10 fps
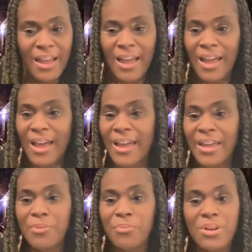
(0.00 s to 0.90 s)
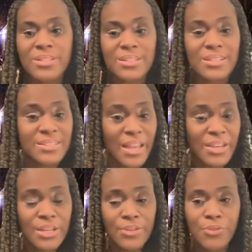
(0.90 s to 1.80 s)
I was an
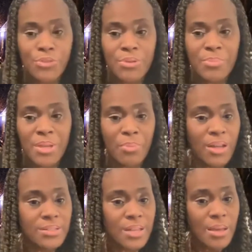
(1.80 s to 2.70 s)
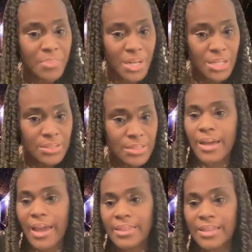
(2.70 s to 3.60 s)
executive for 3 big box companies
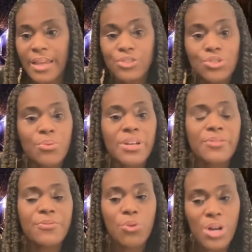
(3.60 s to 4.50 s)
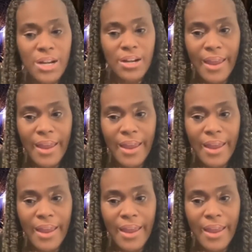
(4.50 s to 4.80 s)
at the age 24.